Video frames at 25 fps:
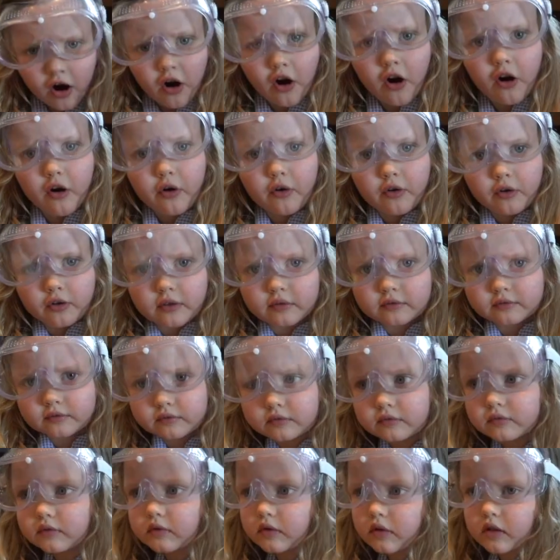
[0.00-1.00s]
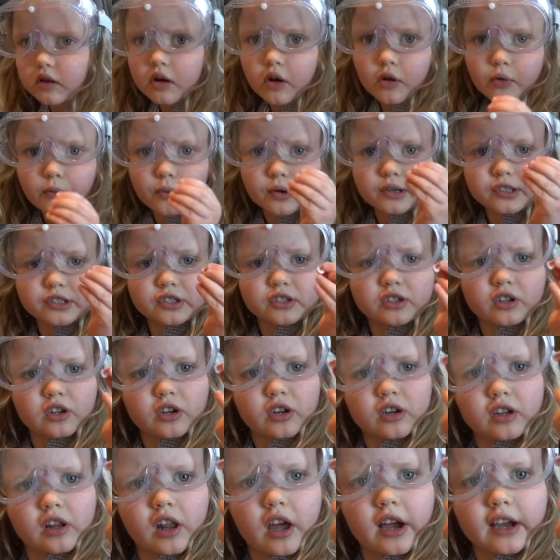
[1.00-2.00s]
Which
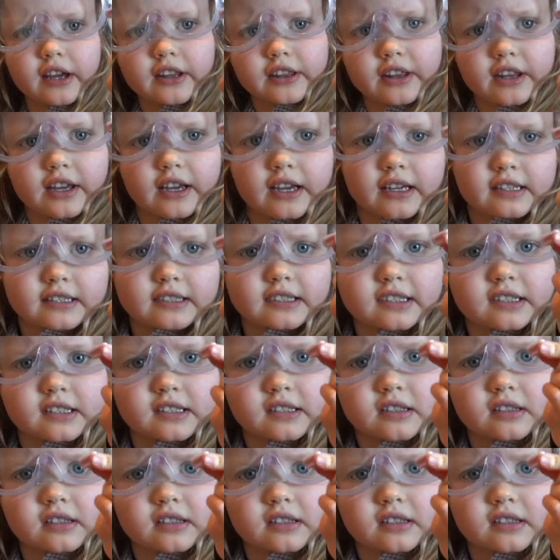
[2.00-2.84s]
look like this.